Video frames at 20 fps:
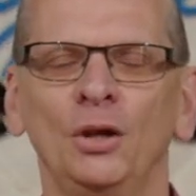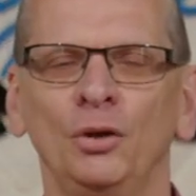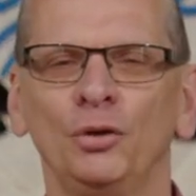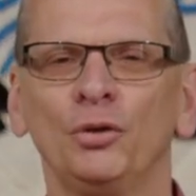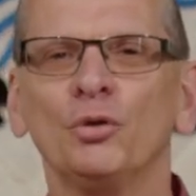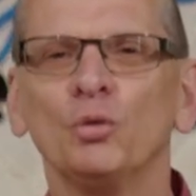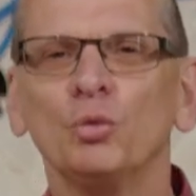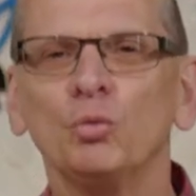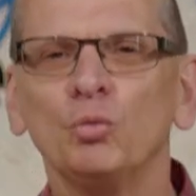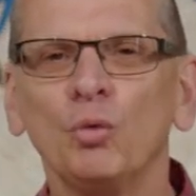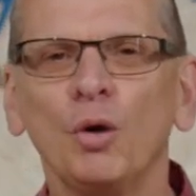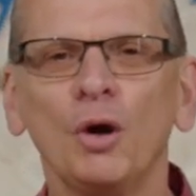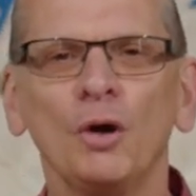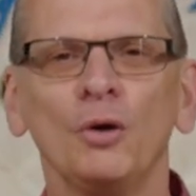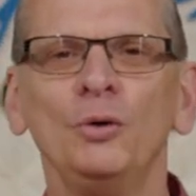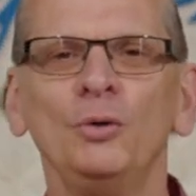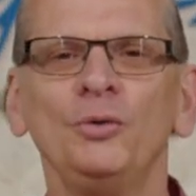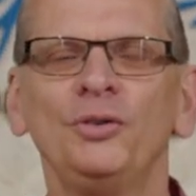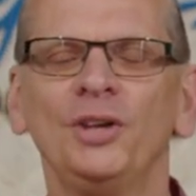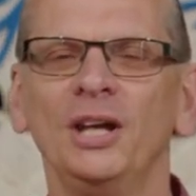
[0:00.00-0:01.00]
The
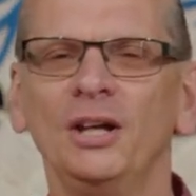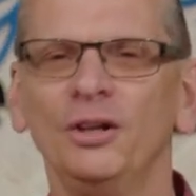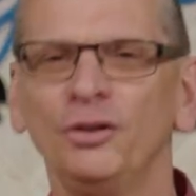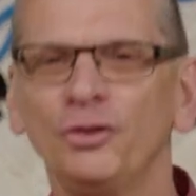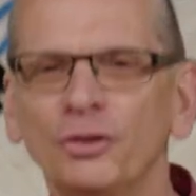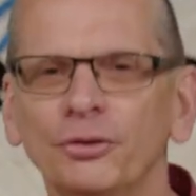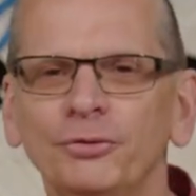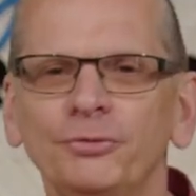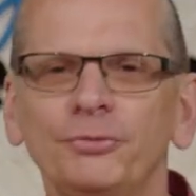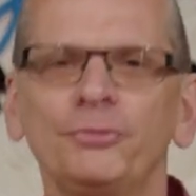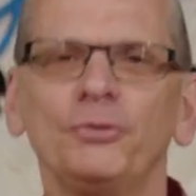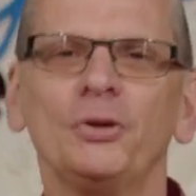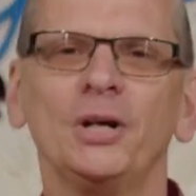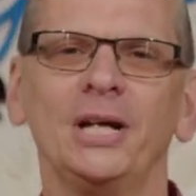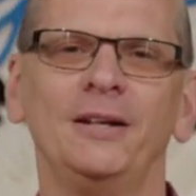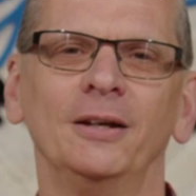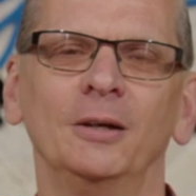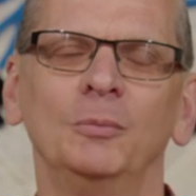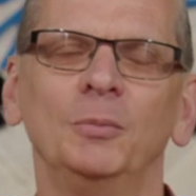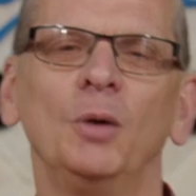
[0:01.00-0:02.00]
Road to
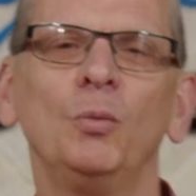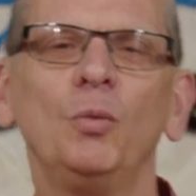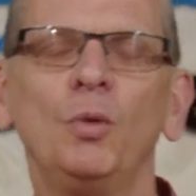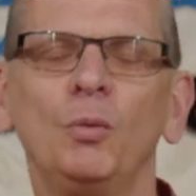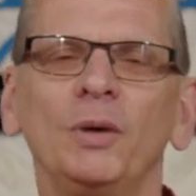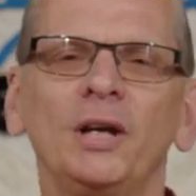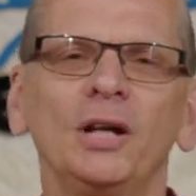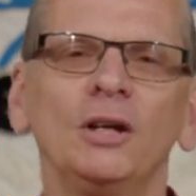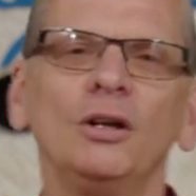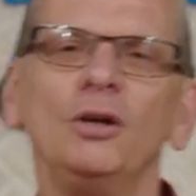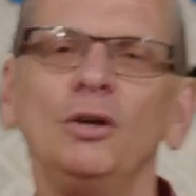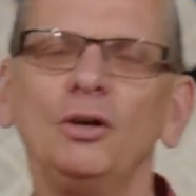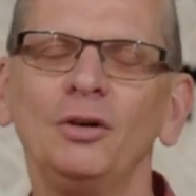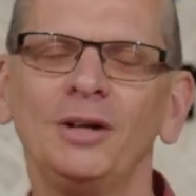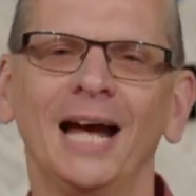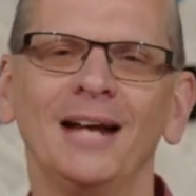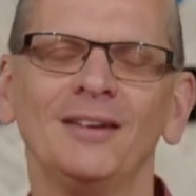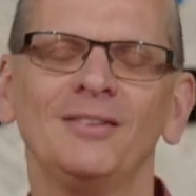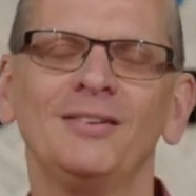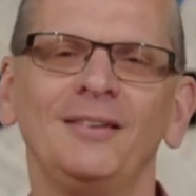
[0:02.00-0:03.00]
Freedom. And what we're going to look
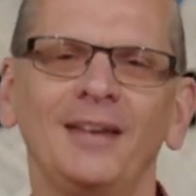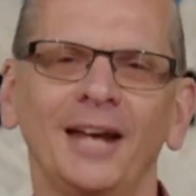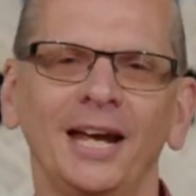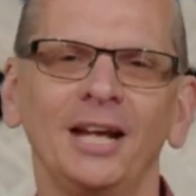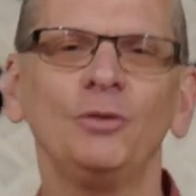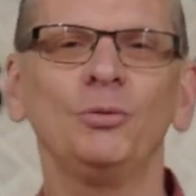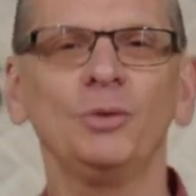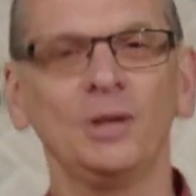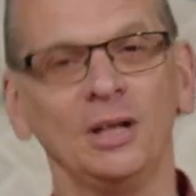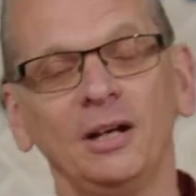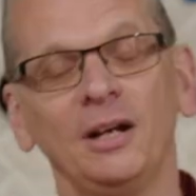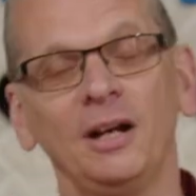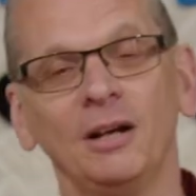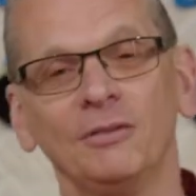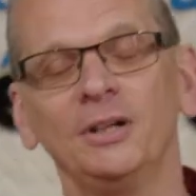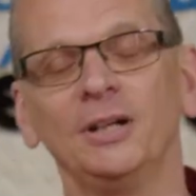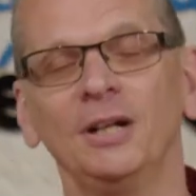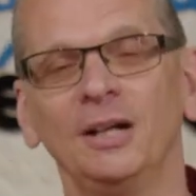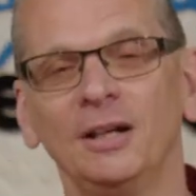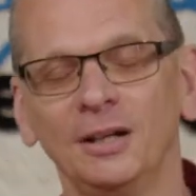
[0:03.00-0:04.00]
at today is we're going to
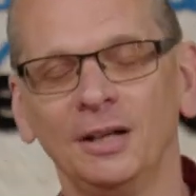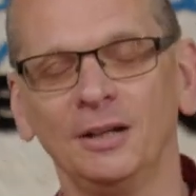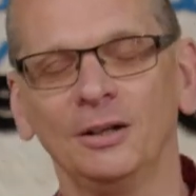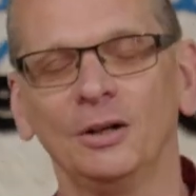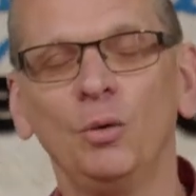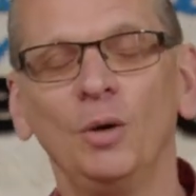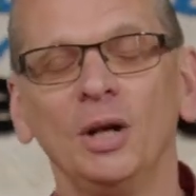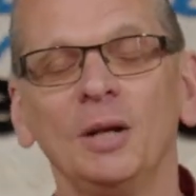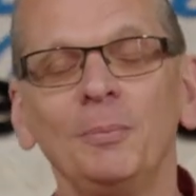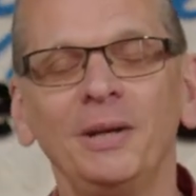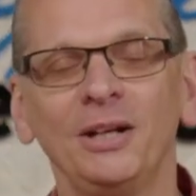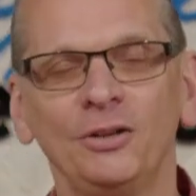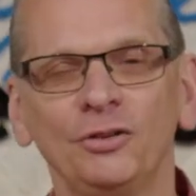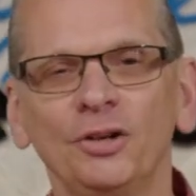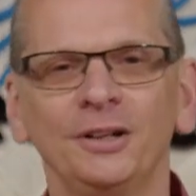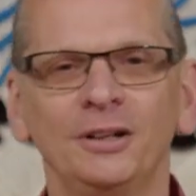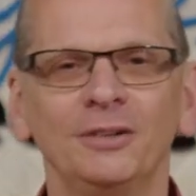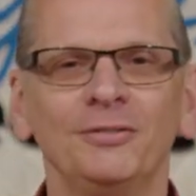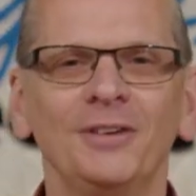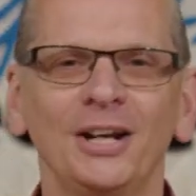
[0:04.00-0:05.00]
cover quite a big
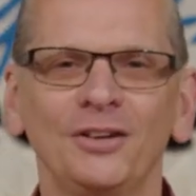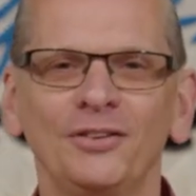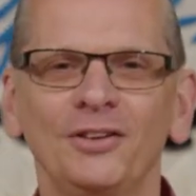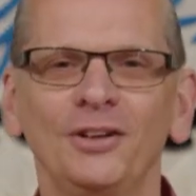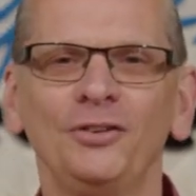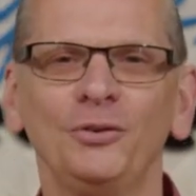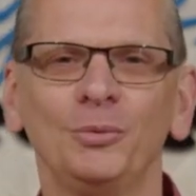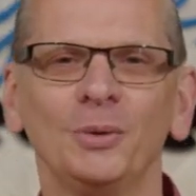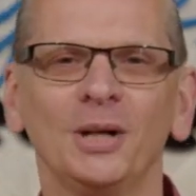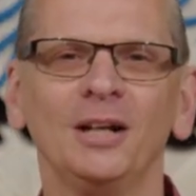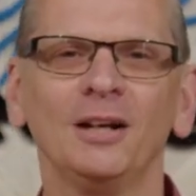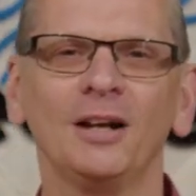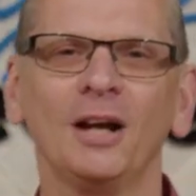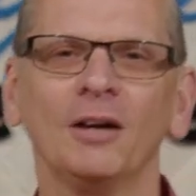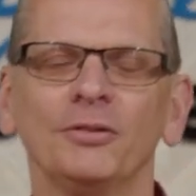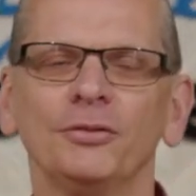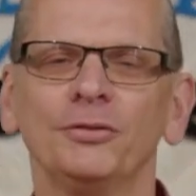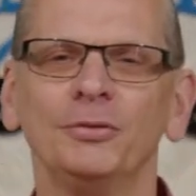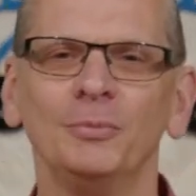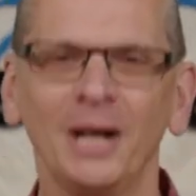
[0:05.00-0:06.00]
chunk of Exodus. We're going to
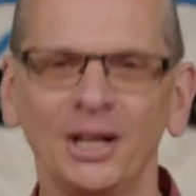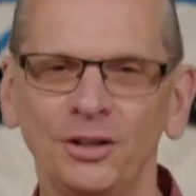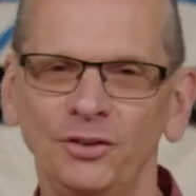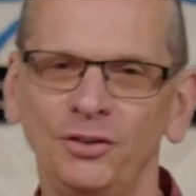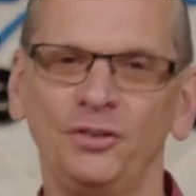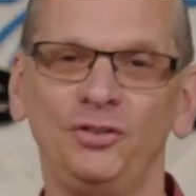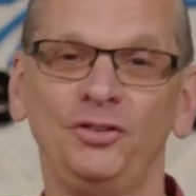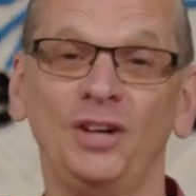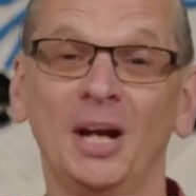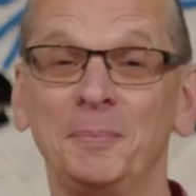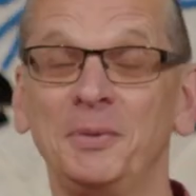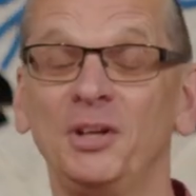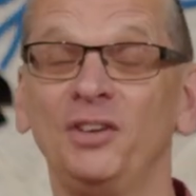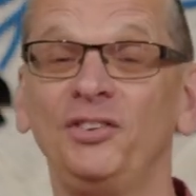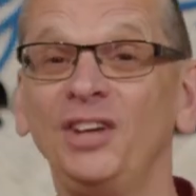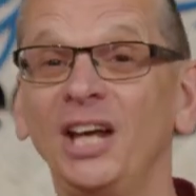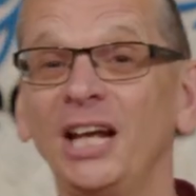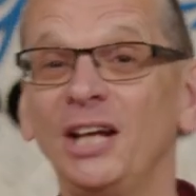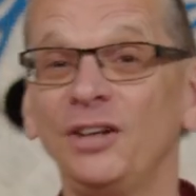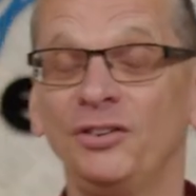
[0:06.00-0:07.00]
cover from Exodus chapter
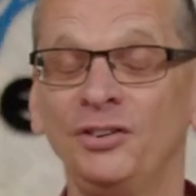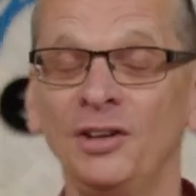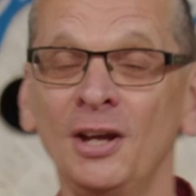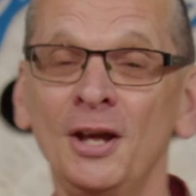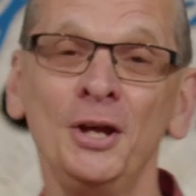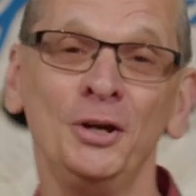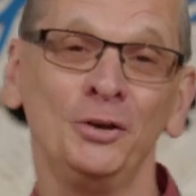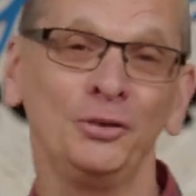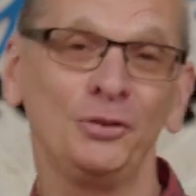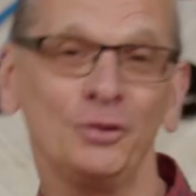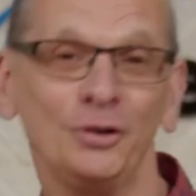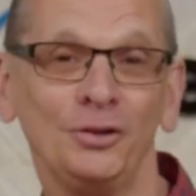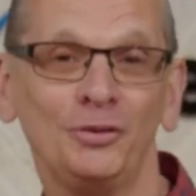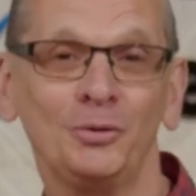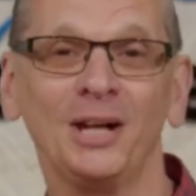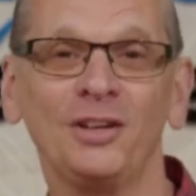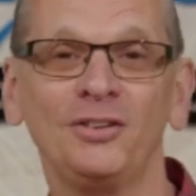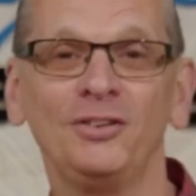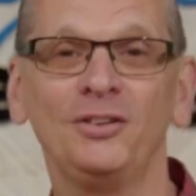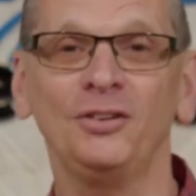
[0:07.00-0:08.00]
6 through to
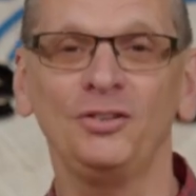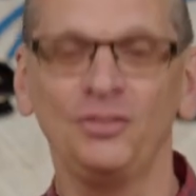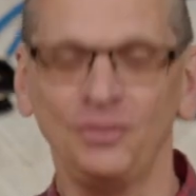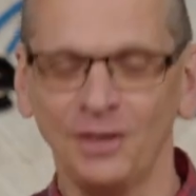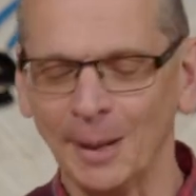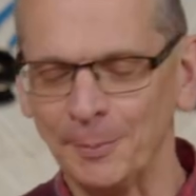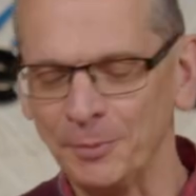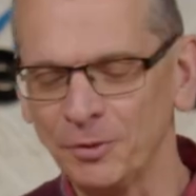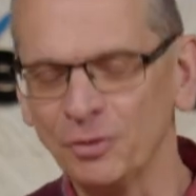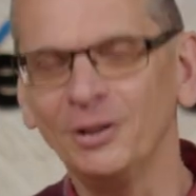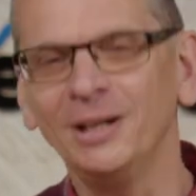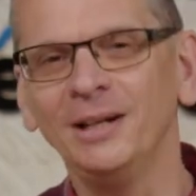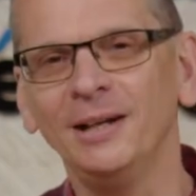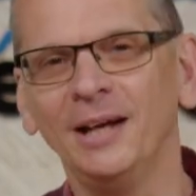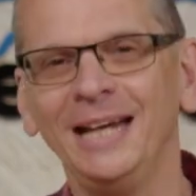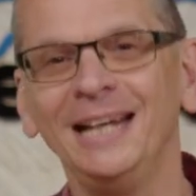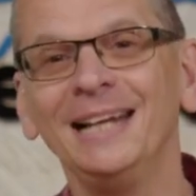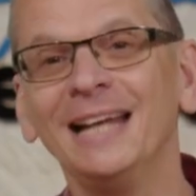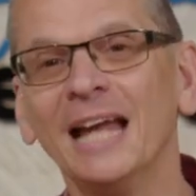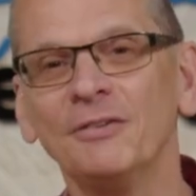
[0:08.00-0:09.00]
Exodus chapter
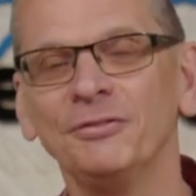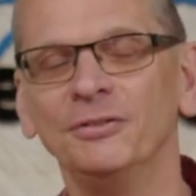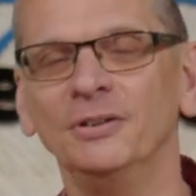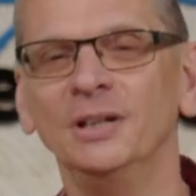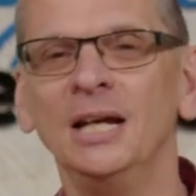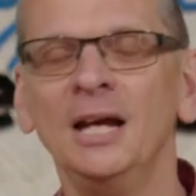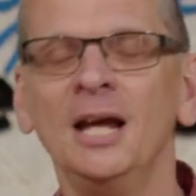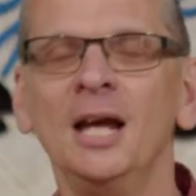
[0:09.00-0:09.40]
11.